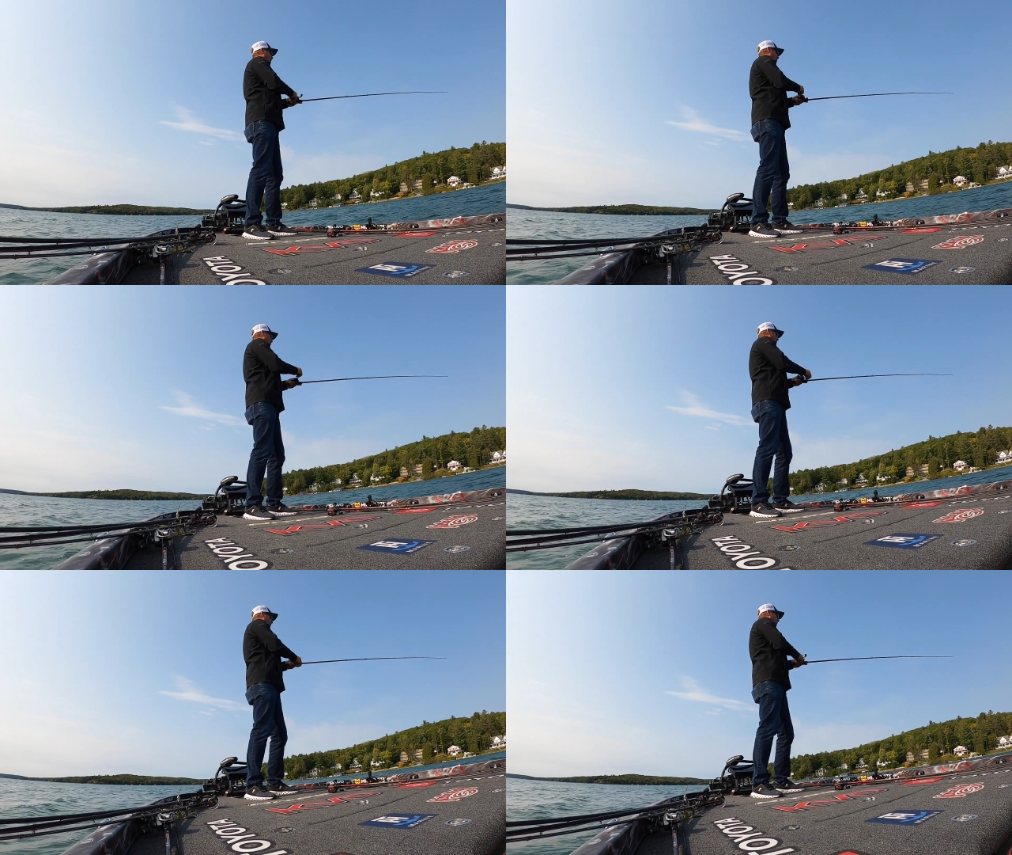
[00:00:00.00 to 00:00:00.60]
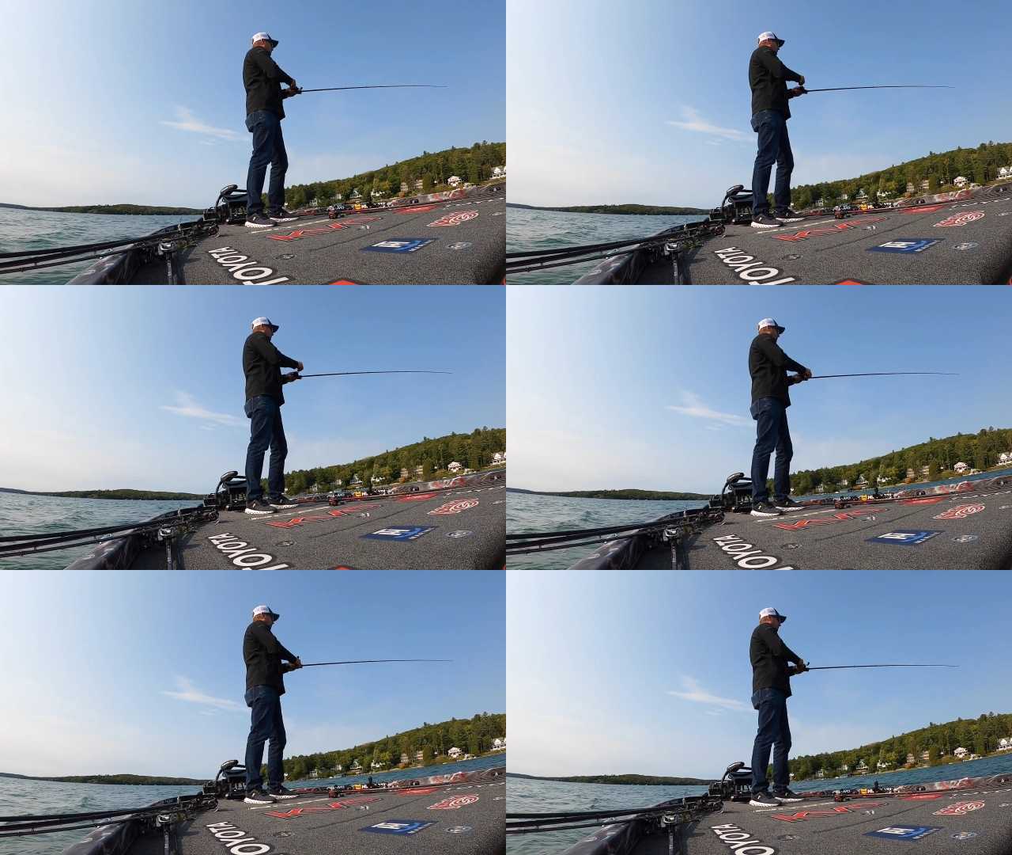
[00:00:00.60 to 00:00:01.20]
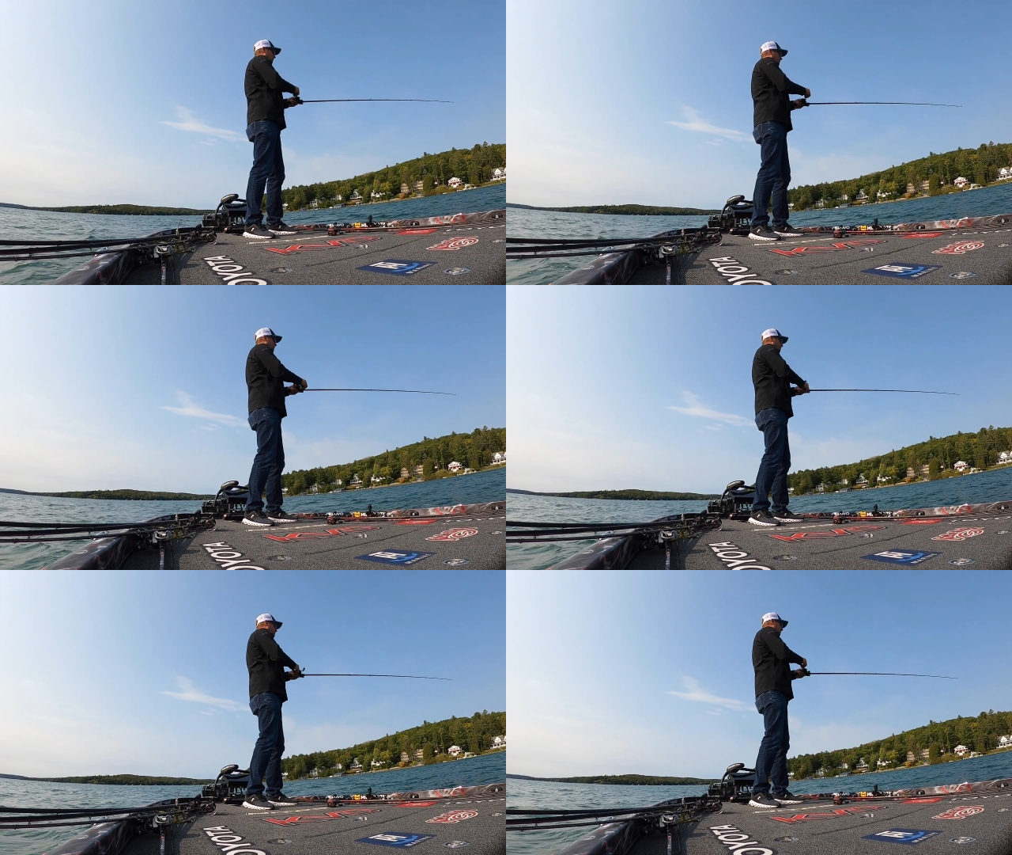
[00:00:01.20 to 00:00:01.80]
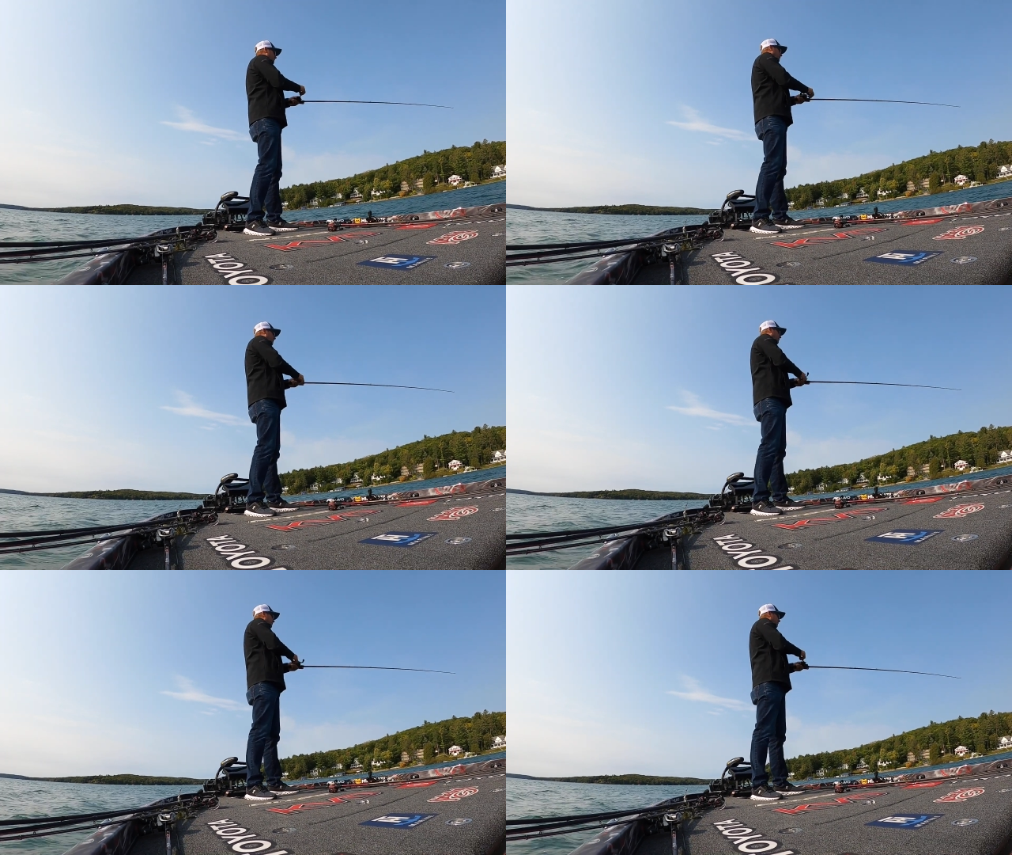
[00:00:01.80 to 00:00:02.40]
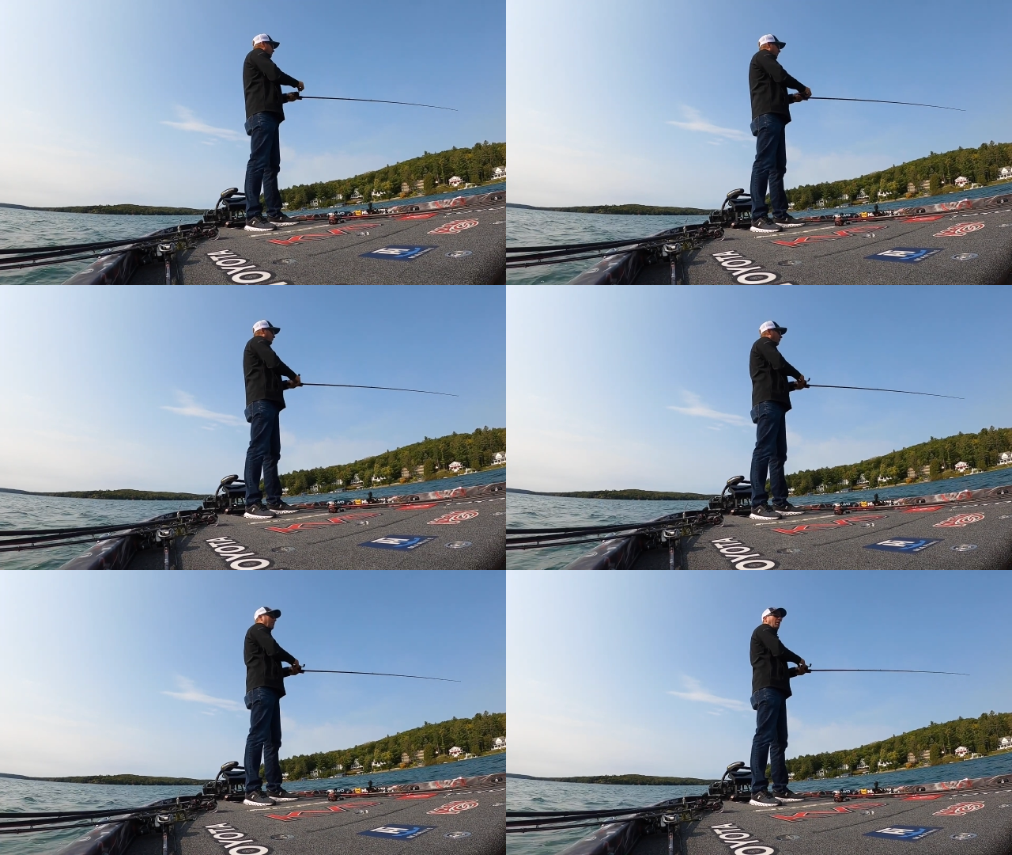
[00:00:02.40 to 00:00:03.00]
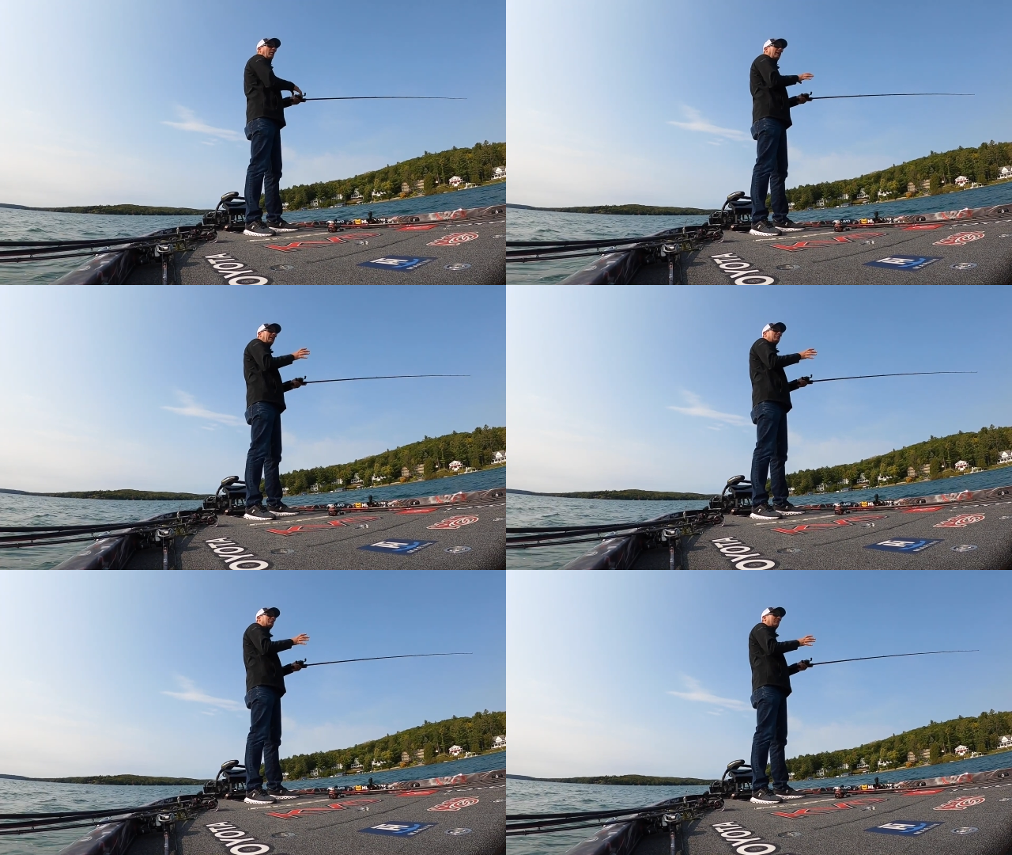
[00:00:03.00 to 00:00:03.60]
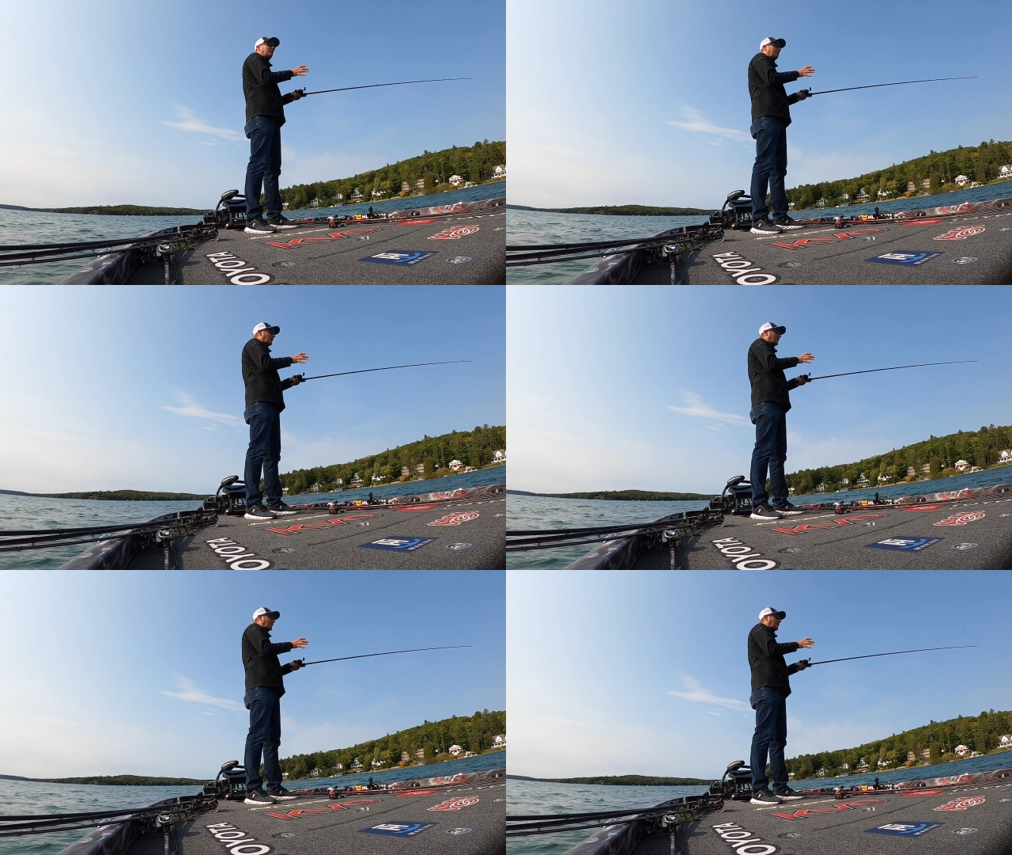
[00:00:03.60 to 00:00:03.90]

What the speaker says: [unreadable: no face in view]